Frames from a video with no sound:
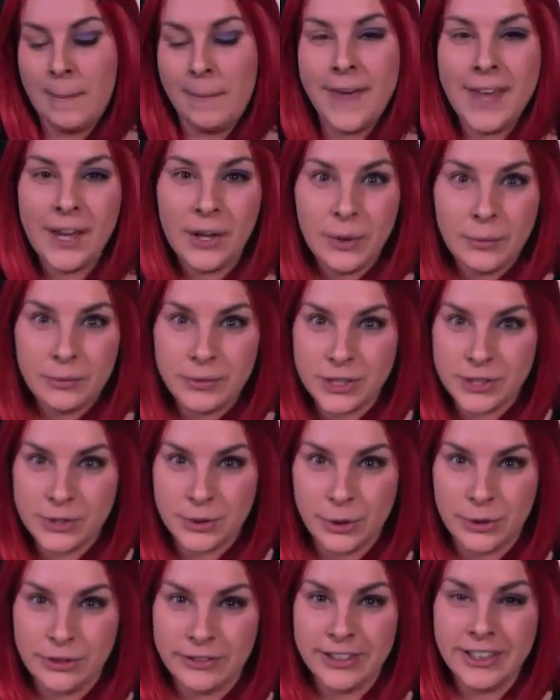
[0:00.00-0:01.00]
makeup
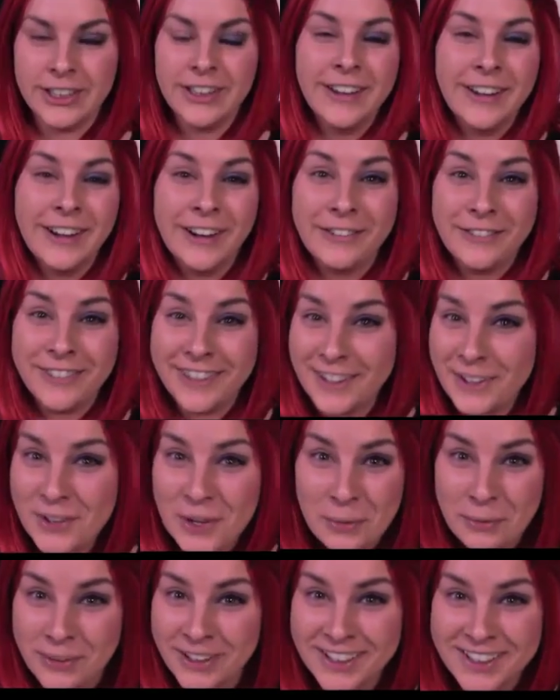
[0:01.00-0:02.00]
tutorial. I really
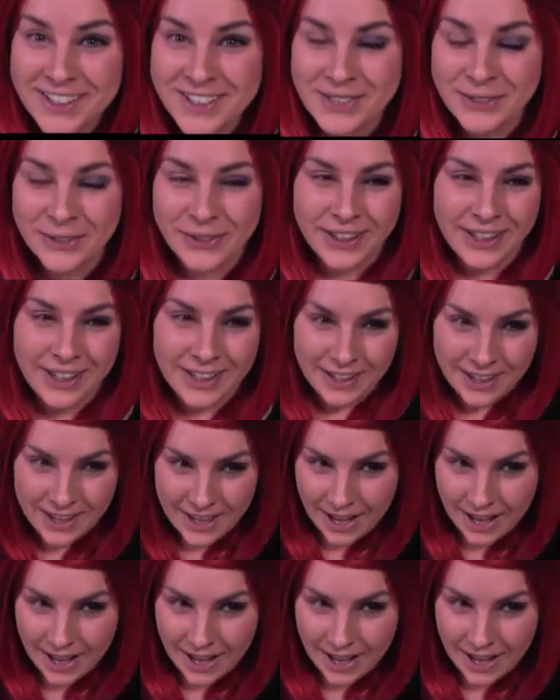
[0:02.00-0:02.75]
hope you enjoy.